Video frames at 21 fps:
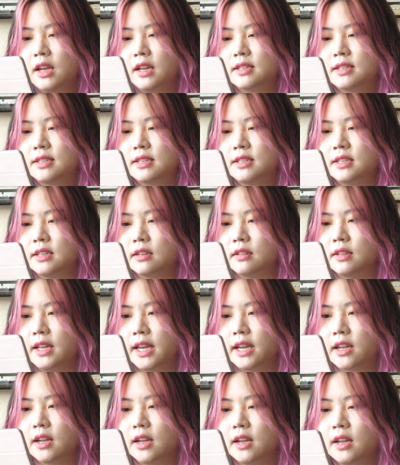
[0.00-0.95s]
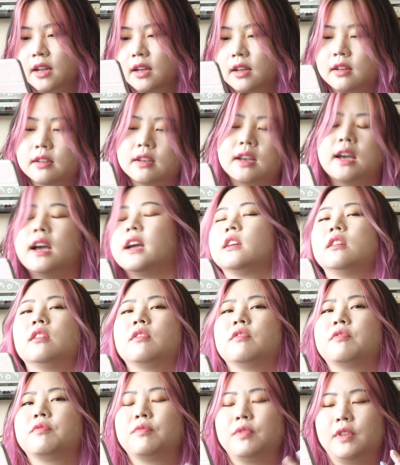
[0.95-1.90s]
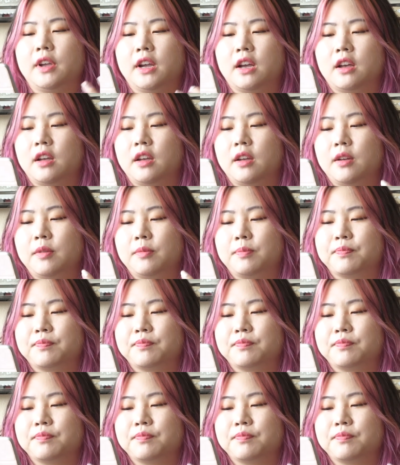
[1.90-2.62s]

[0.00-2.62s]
still like a kind of like a